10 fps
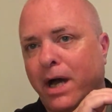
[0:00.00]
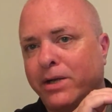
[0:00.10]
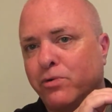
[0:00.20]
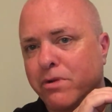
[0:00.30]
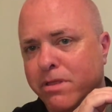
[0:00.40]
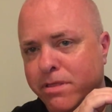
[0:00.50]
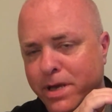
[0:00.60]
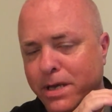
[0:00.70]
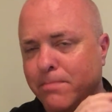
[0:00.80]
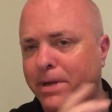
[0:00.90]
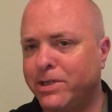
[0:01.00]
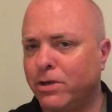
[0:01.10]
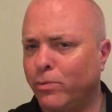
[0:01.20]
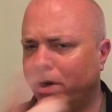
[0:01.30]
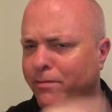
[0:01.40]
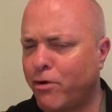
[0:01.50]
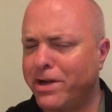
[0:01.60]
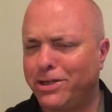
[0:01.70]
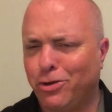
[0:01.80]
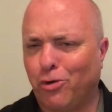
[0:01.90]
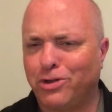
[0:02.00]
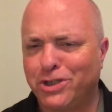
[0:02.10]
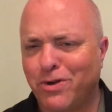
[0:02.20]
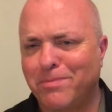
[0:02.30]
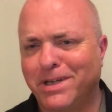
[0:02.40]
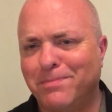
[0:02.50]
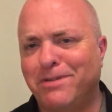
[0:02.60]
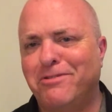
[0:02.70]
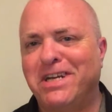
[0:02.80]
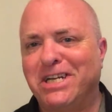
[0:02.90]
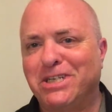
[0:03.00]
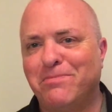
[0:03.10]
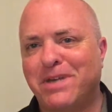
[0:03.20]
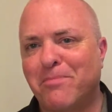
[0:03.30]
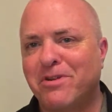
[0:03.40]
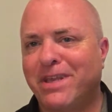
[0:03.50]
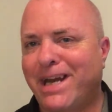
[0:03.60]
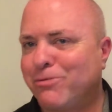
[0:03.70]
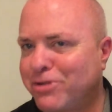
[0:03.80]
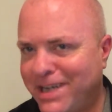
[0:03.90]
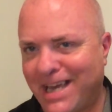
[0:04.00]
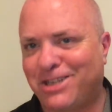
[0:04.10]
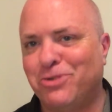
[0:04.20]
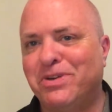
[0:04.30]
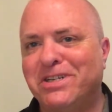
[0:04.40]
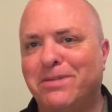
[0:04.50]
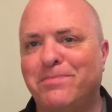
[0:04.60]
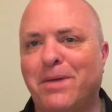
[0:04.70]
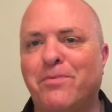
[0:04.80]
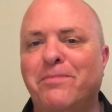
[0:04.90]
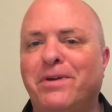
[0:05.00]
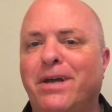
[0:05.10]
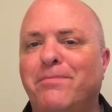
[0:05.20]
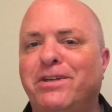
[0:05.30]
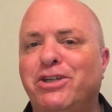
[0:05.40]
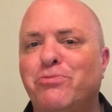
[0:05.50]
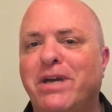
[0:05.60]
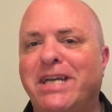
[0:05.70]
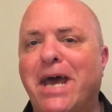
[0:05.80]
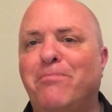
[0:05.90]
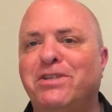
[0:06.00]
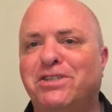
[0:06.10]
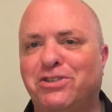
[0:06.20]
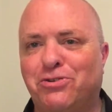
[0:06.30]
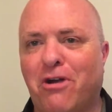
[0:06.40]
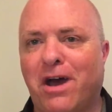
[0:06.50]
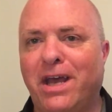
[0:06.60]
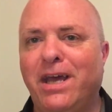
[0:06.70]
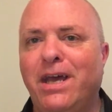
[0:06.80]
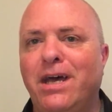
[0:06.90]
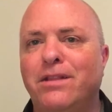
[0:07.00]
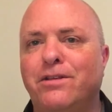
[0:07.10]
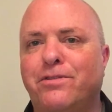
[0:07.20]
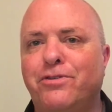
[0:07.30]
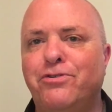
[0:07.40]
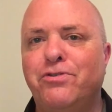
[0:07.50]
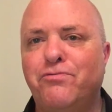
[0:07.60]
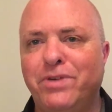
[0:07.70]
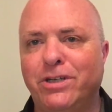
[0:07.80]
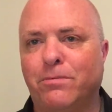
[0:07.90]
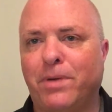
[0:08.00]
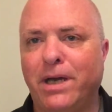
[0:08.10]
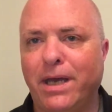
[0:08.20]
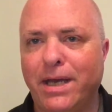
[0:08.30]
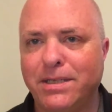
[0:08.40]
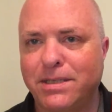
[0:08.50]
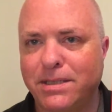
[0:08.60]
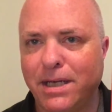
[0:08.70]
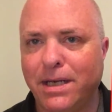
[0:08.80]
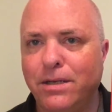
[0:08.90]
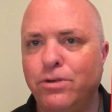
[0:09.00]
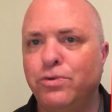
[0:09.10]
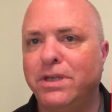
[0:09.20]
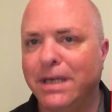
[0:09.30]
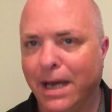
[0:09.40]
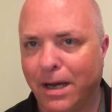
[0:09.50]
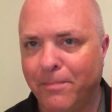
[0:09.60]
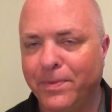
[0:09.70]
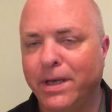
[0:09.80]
I don't think, based on what I've already told you I'm going to be reading in September, that I will get to it in September, but I'm going to do my damnedest to try. The Third Reel by S.J. Nnudia.